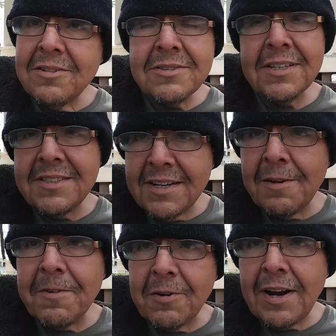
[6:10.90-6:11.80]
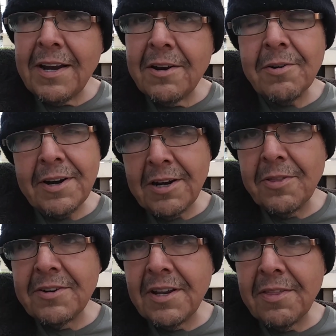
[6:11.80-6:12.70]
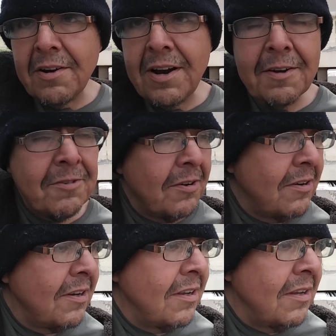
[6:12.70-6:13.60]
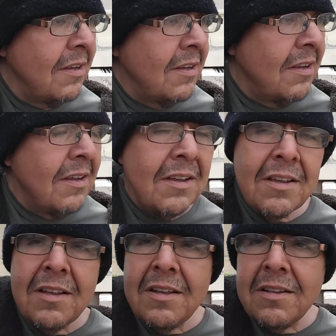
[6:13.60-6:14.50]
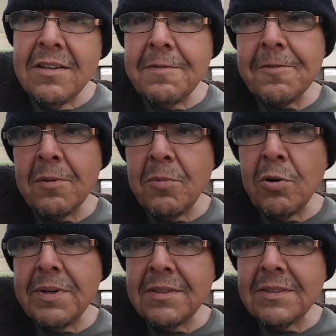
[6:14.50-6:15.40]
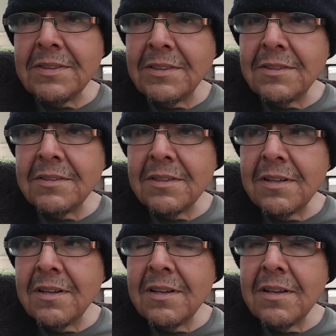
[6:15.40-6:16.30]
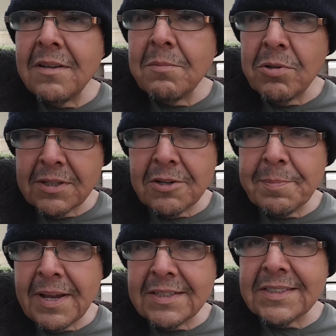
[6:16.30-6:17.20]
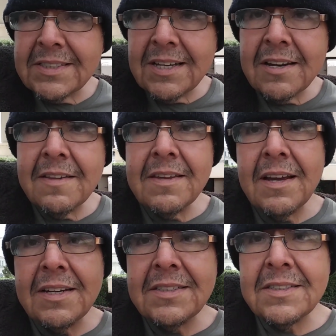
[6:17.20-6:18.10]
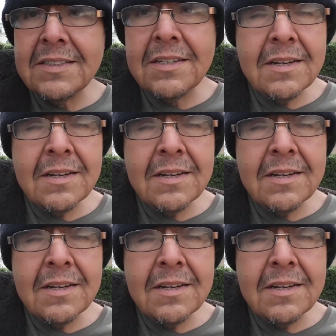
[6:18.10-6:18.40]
don't take today for granted or any other day thereafter. Live for a moment. Put on your pants and slide on the ice.